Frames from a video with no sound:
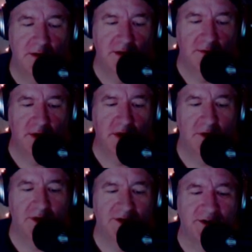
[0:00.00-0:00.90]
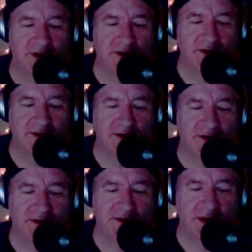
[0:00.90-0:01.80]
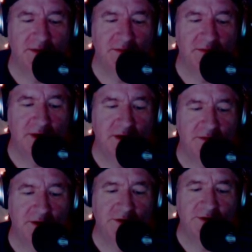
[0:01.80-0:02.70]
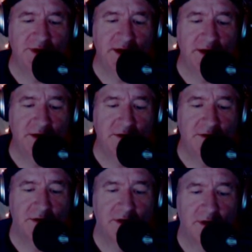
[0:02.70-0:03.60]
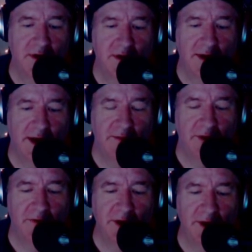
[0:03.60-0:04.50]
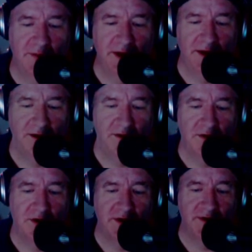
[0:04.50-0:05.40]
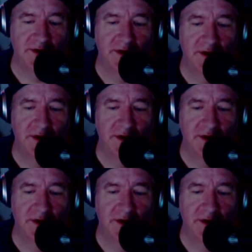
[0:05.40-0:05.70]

My questions are, does it seem I'm hallucinating, or am I really being haunted